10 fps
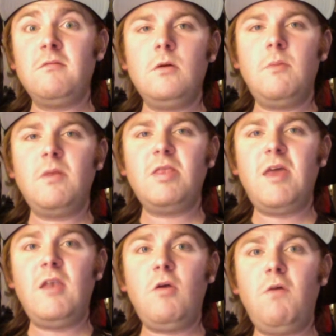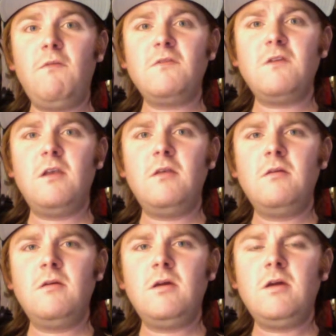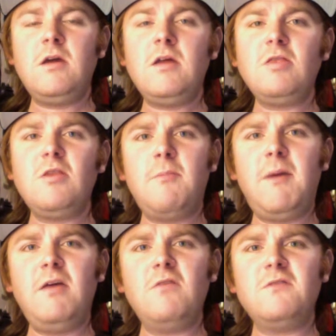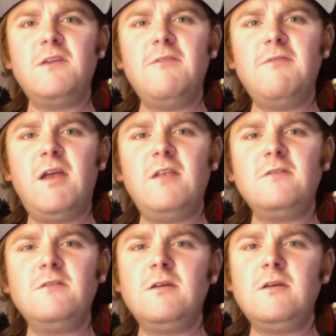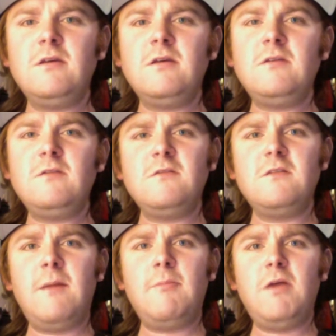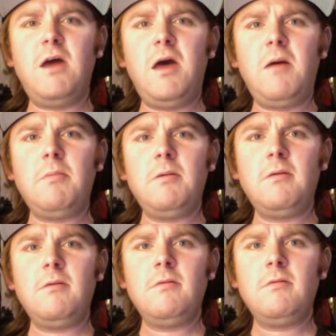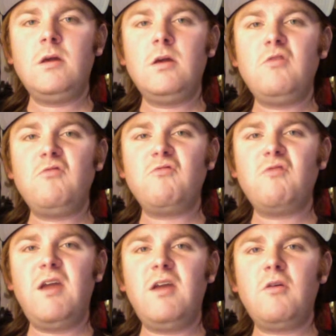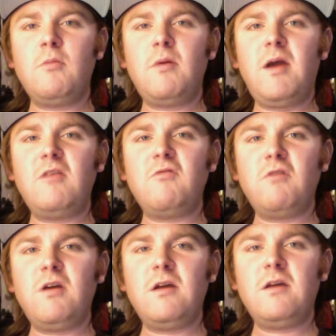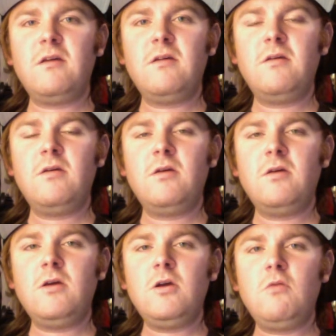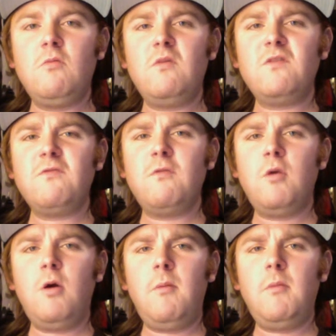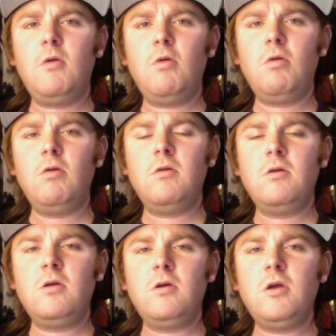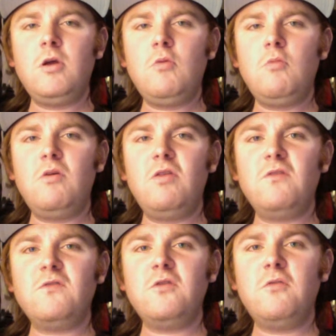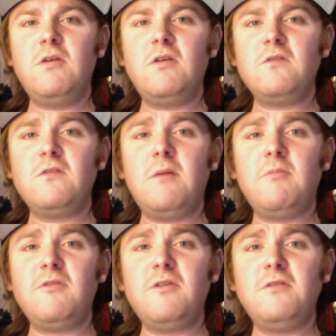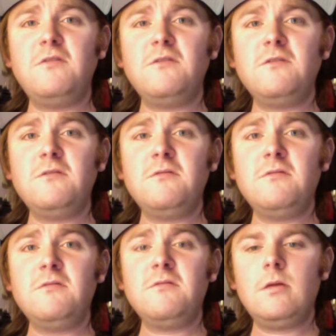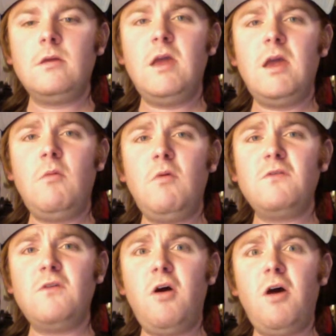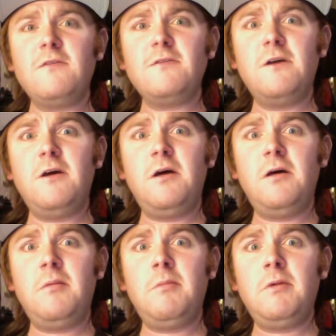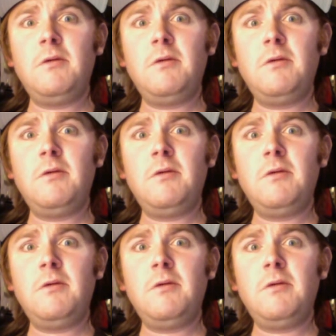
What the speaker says: But then, all of a sudden, the Bengals defense stepped up. Drake Kirkpatrick was phenomenal with those 2 interceptions. It was awesome.